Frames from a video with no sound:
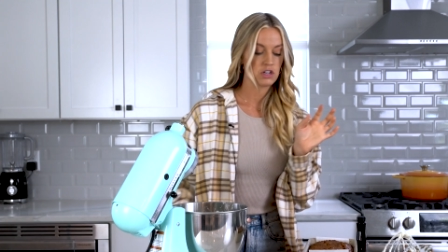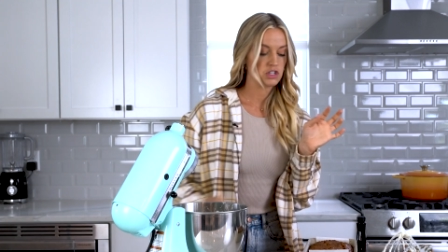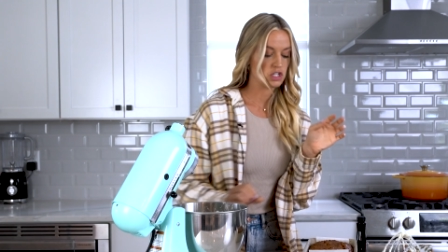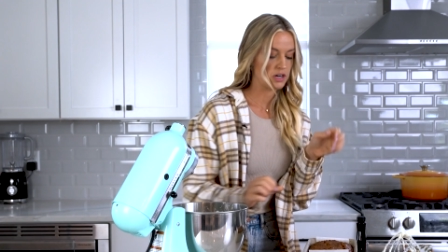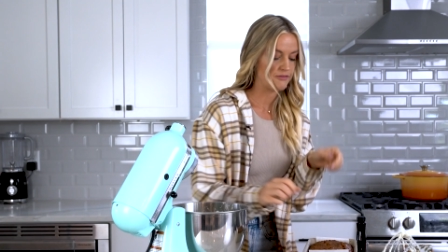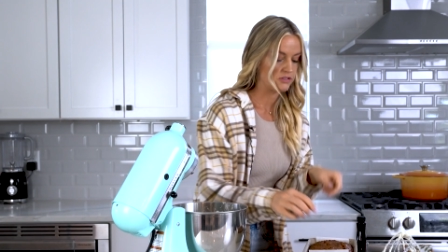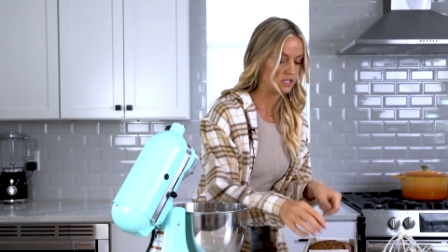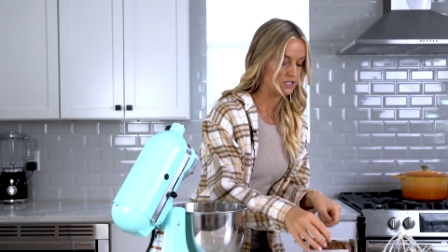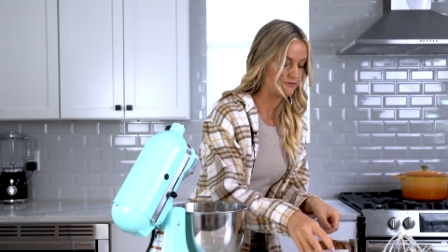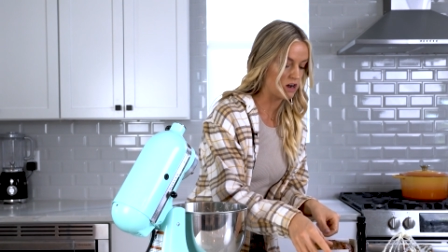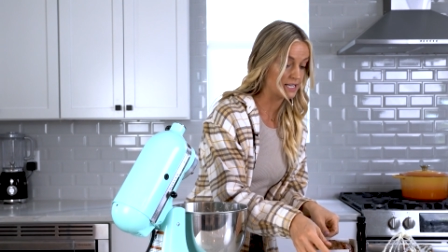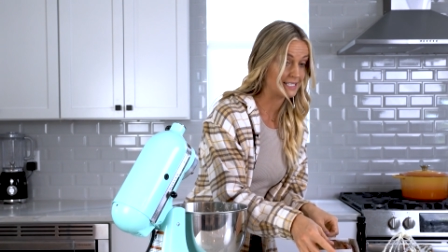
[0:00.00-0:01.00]
a dessert for
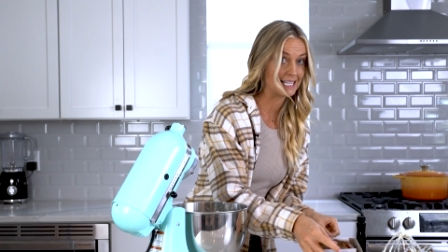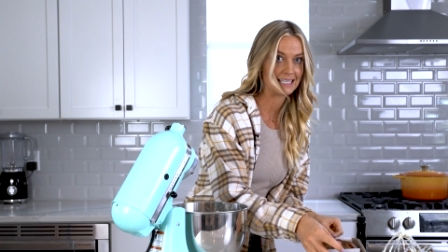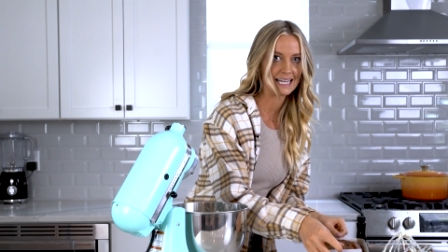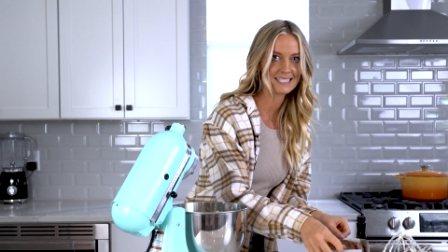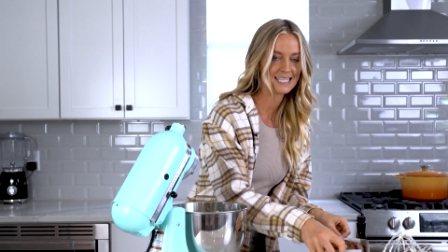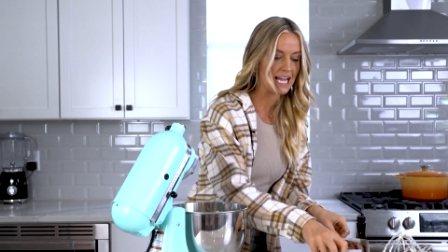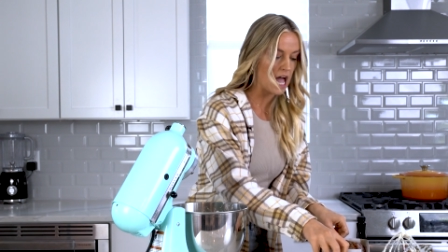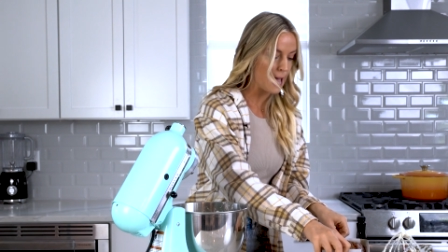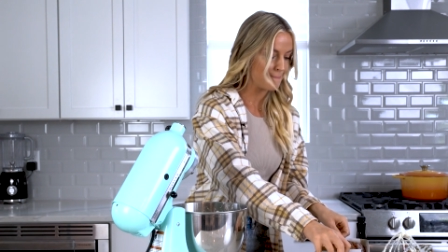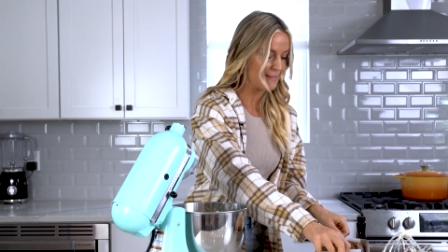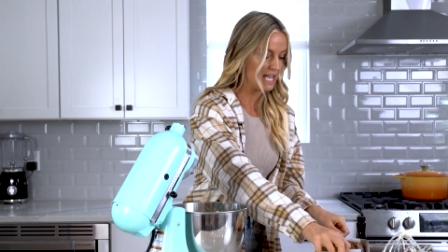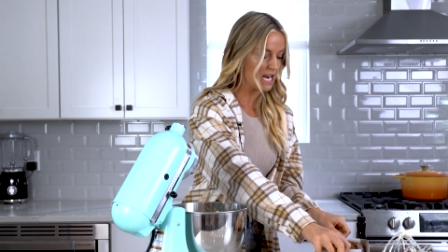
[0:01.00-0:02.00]
this frosting. Last night,
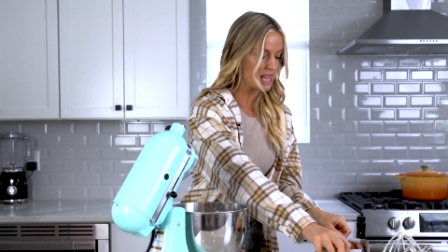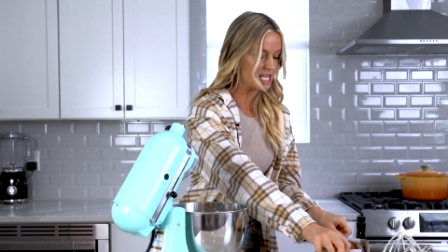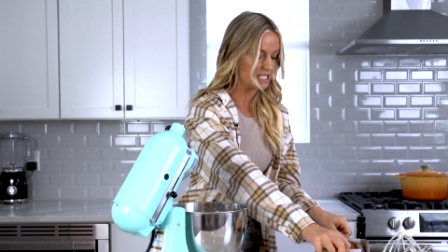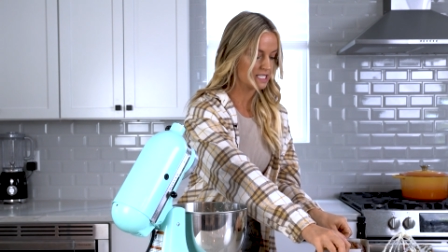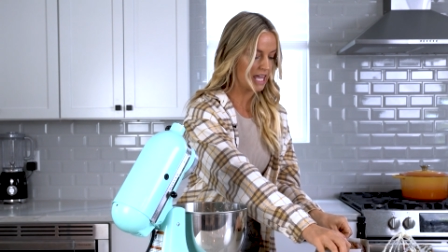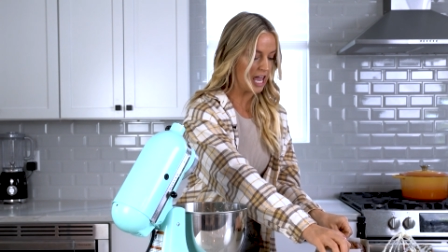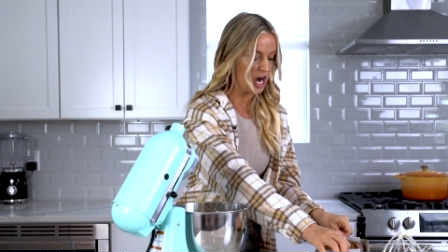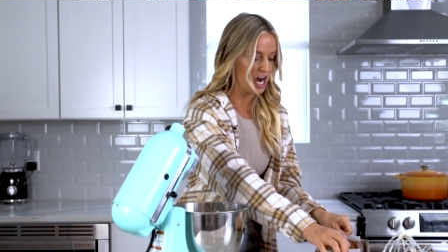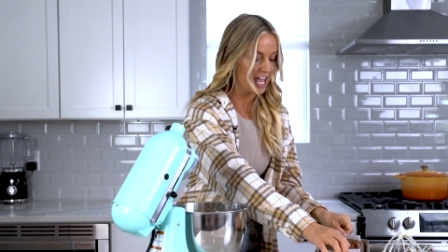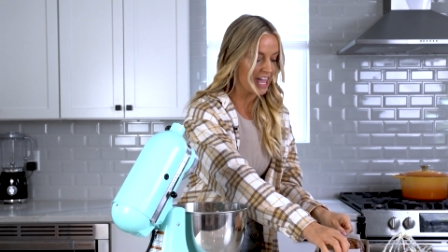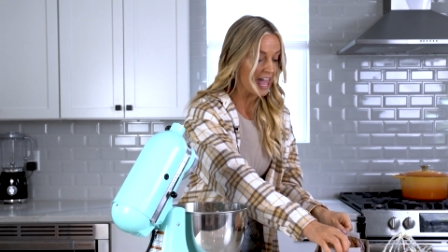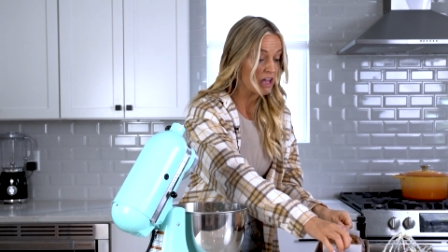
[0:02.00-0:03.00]
I made this
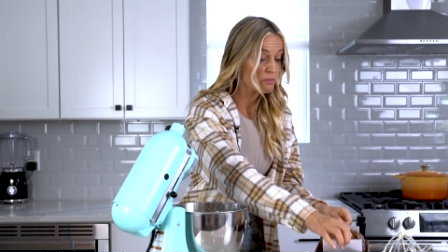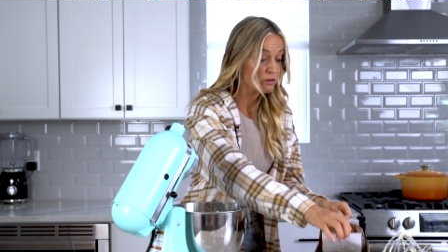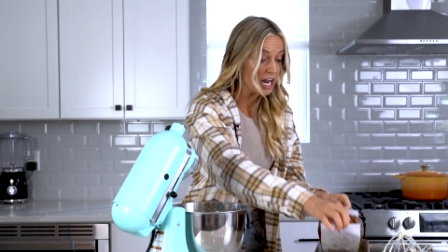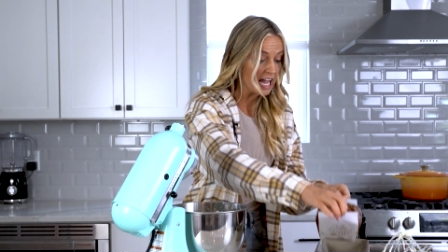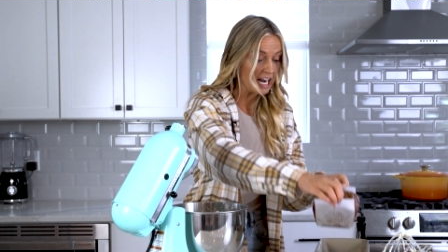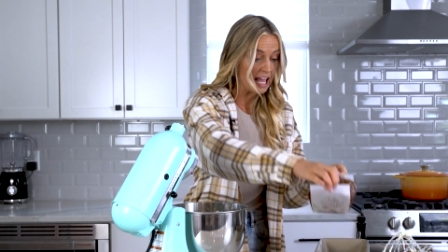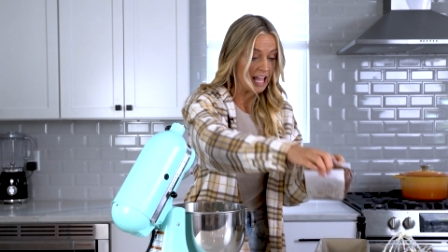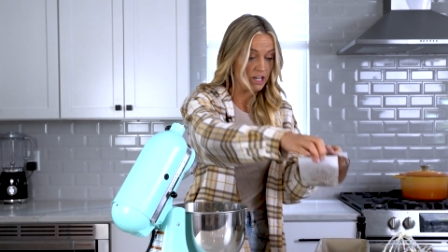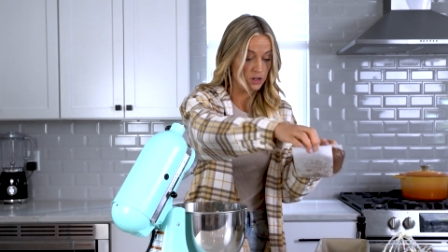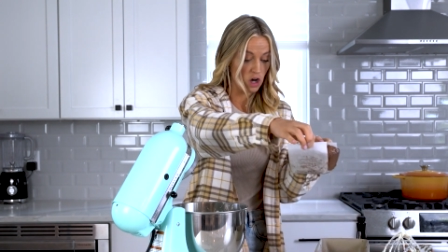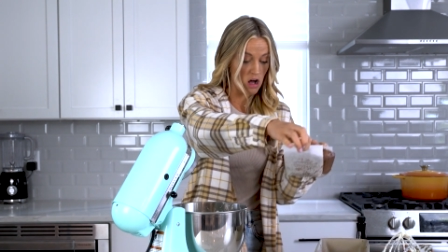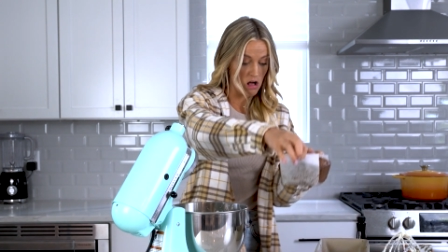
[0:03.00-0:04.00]
carrot cake bread,
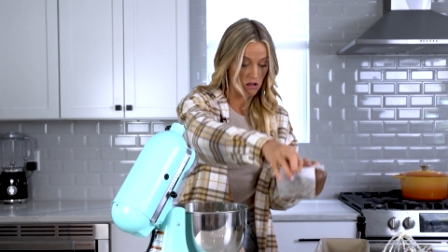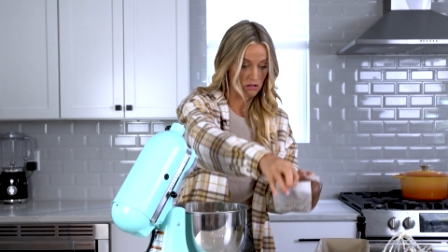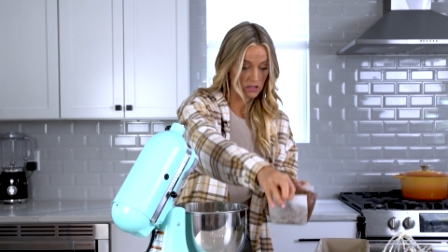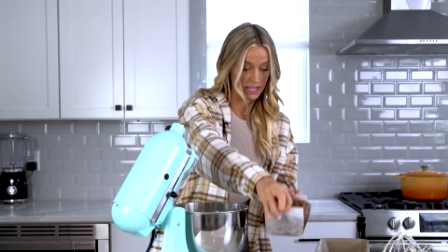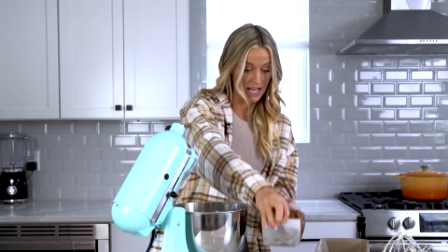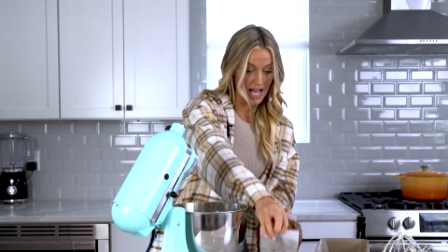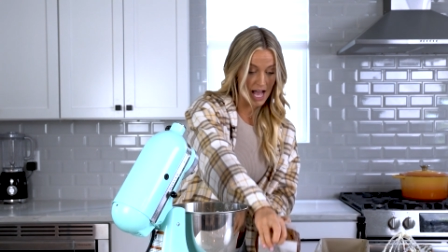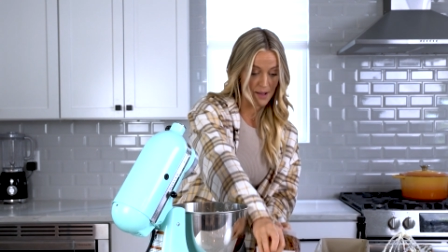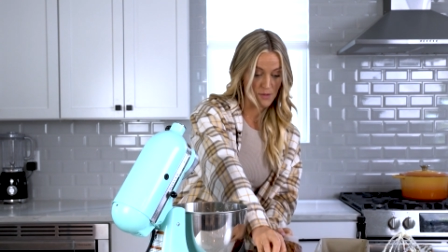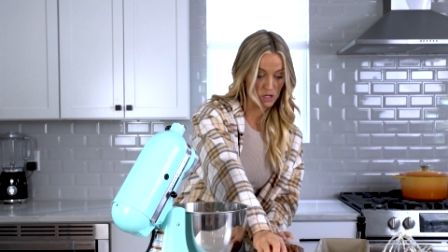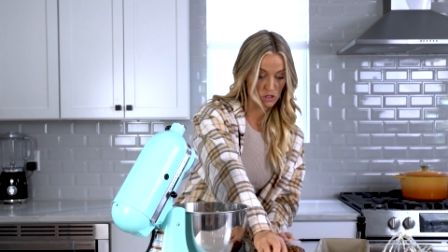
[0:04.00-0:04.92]
and y'all, I'm